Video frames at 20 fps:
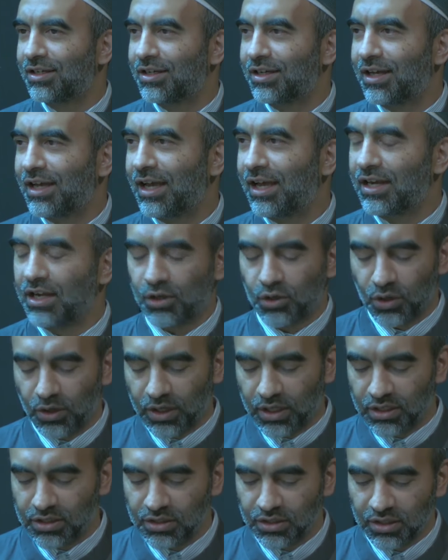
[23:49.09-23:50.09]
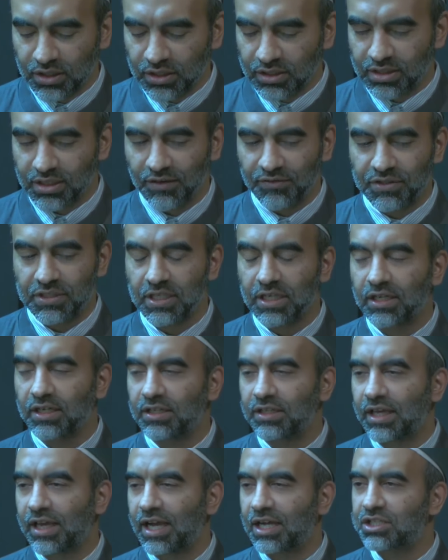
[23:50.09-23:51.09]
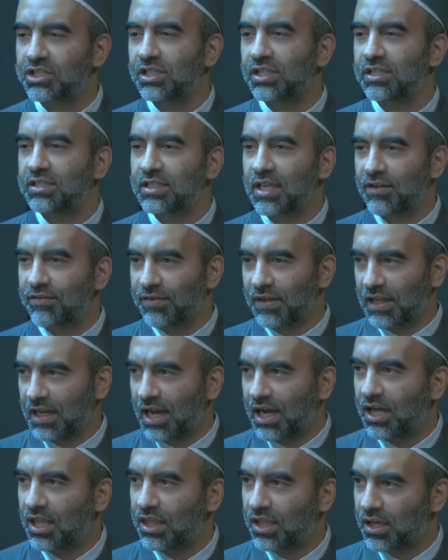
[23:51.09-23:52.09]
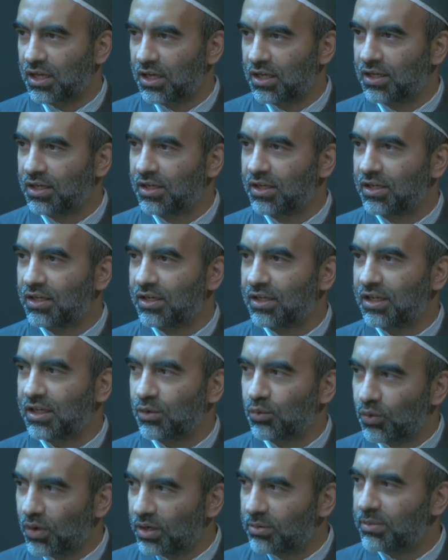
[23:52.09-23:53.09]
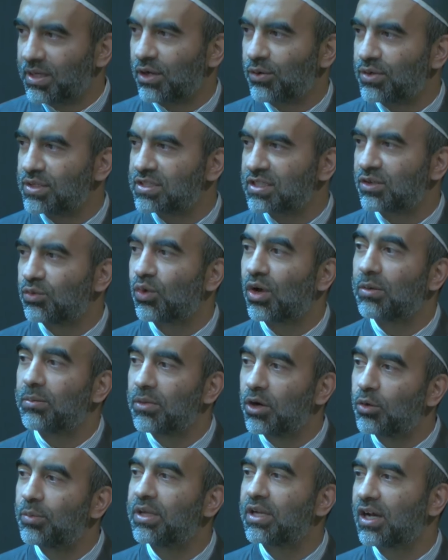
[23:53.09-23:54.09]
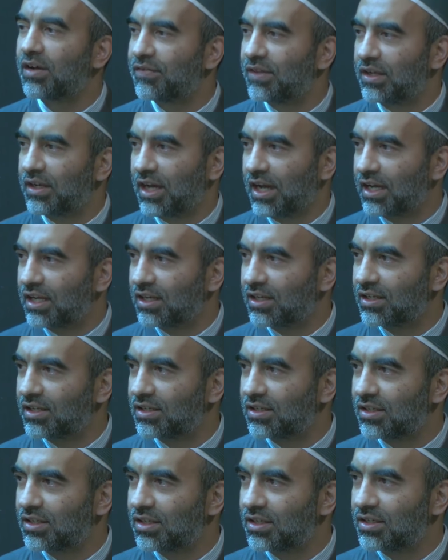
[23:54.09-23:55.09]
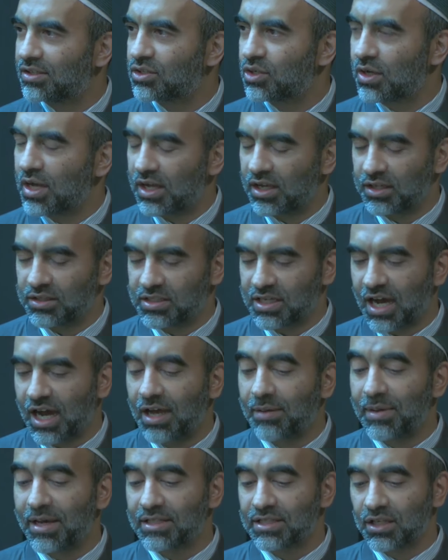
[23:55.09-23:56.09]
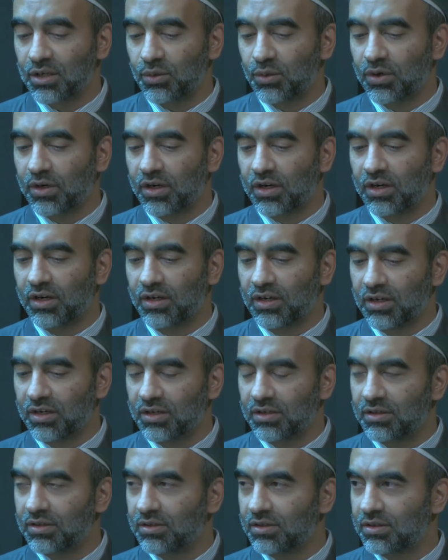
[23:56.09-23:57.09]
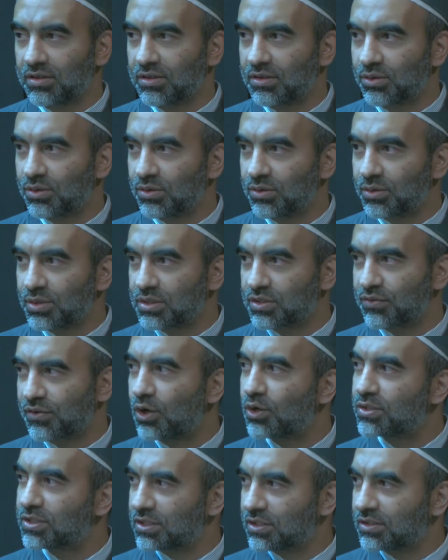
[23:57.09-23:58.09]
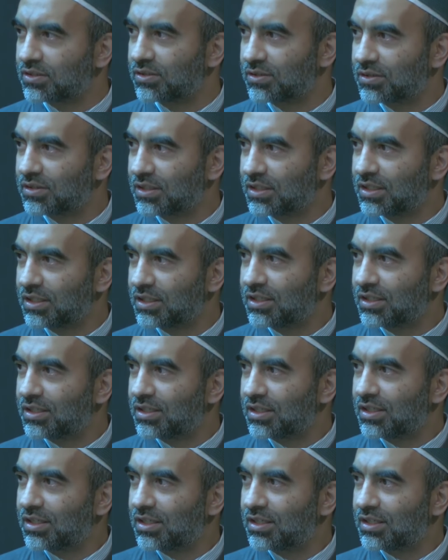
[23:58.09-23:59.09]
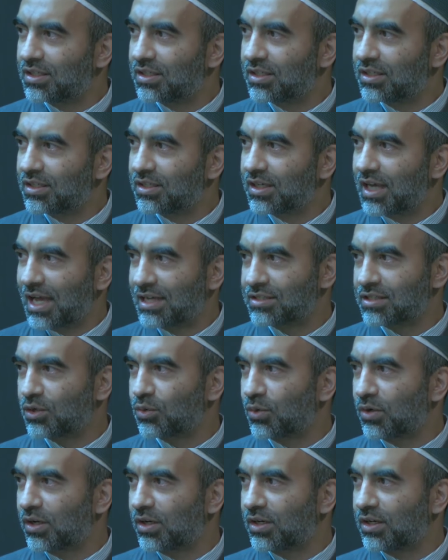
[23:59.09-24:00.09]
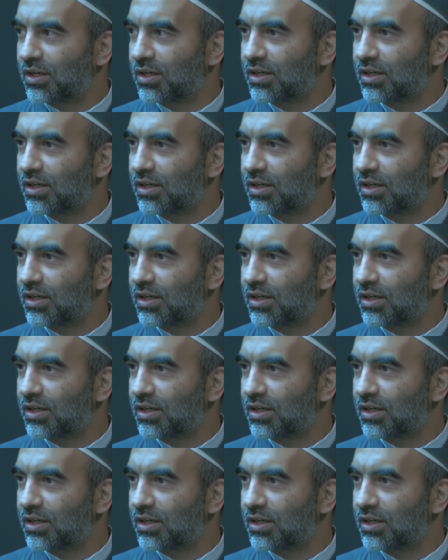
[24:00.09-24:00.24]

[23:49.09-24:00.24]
And according to the tafsir, they actually say fi lahza. In one, it was in one moment of the night. So time, as it were, was frozen, as it were.